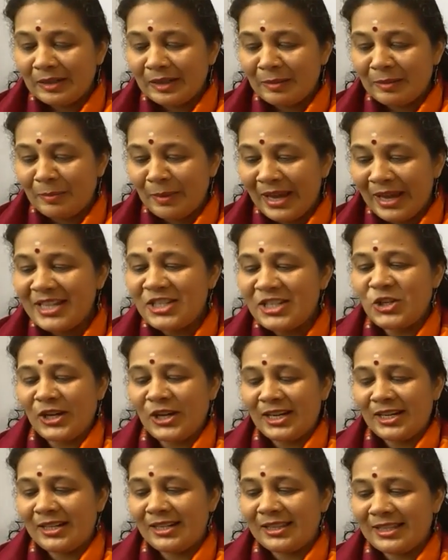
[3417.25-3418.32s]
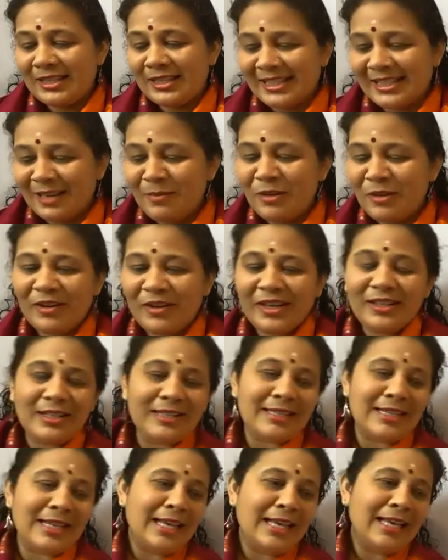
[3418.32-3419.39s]
match, and in the
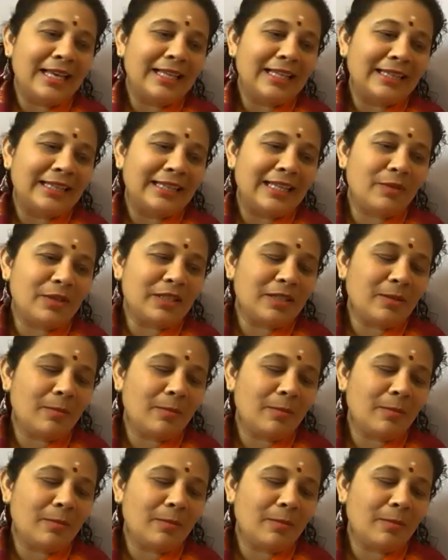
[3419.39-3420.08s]
semifinals, there was